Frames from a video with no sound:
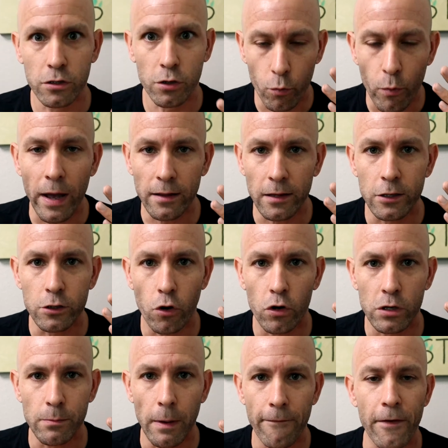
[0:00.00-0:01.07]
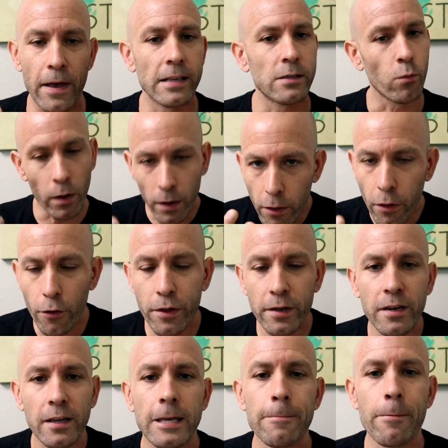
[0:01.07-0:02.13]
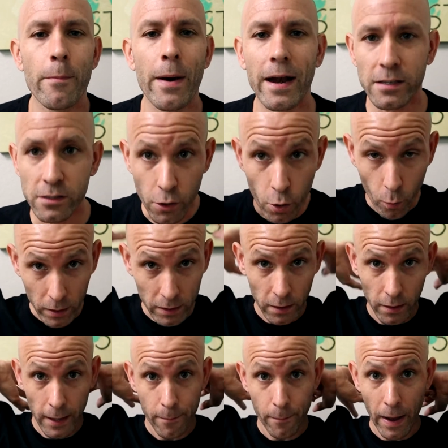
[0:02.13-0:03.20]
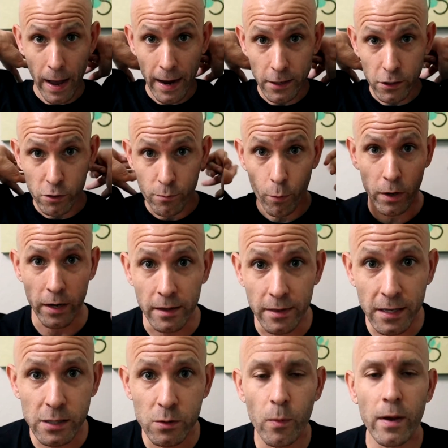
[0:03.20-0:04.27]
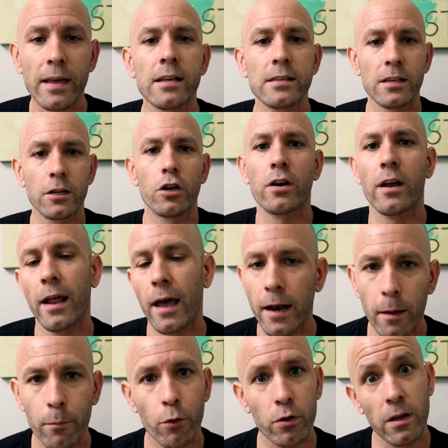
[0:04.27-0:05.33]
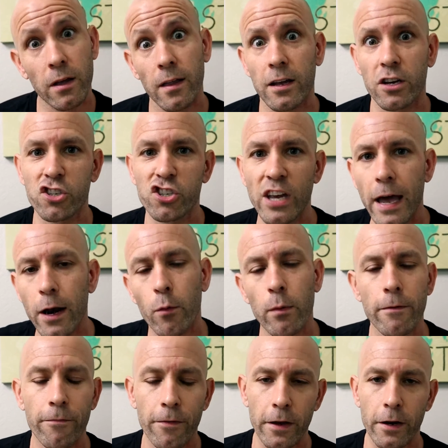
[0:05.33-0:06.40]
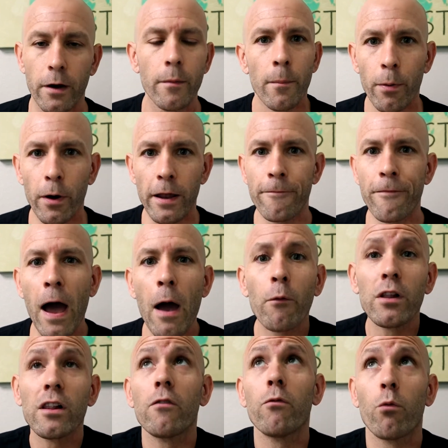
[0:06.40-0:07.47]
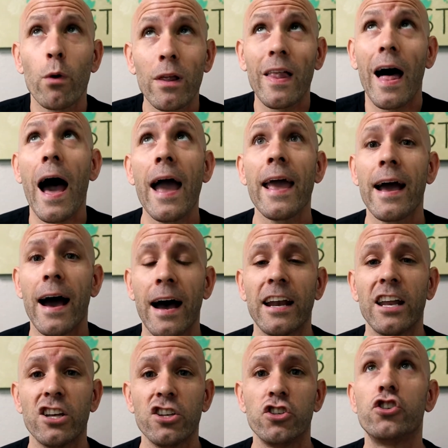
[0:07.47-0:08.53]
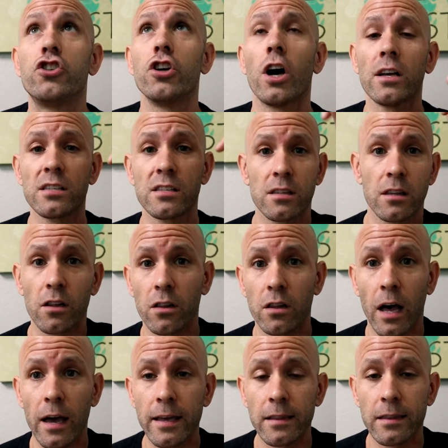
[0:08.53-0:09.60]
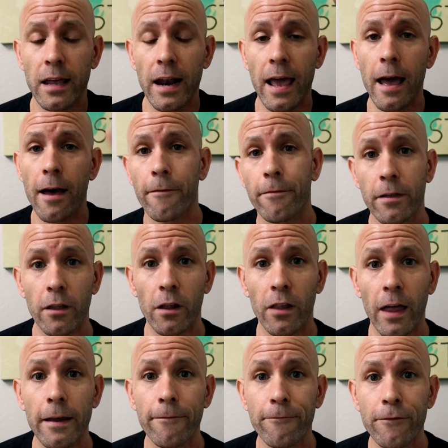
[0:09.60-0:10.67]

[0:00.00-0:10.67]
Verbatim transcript: directly towards my face. One other thing to keep in mind is you don't want the light behind you pointing this way, because then you're gonna end up looking like a shadowy figure. But if I were to rely on just the light that I have in the light